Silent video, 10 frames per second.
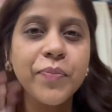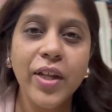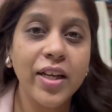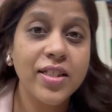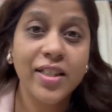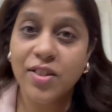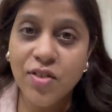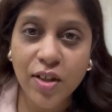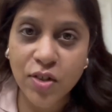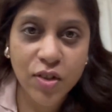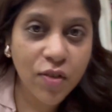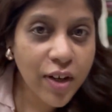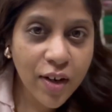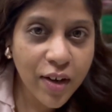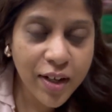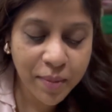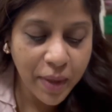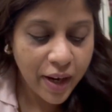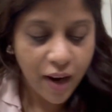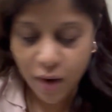There is construction going on in
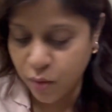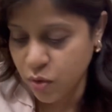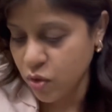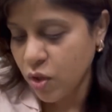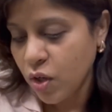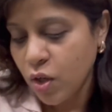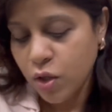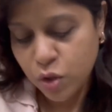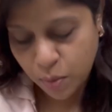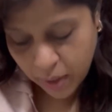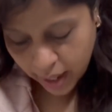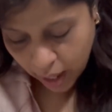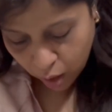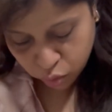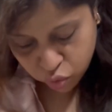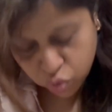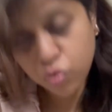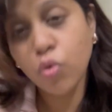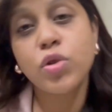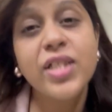my house, so my house
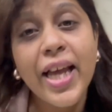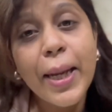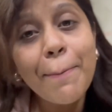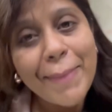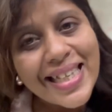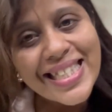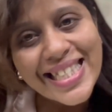looks like a mess.